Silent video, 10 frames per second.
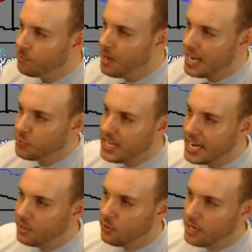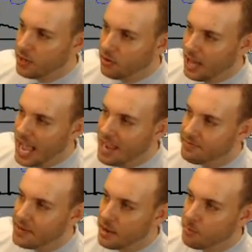But as we take a look at our
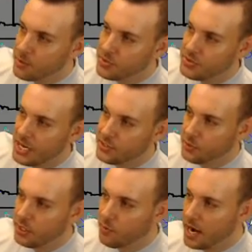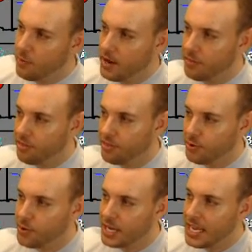live numbers, it's only right around
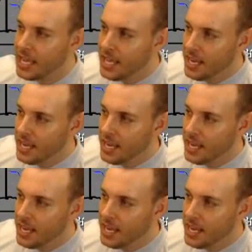30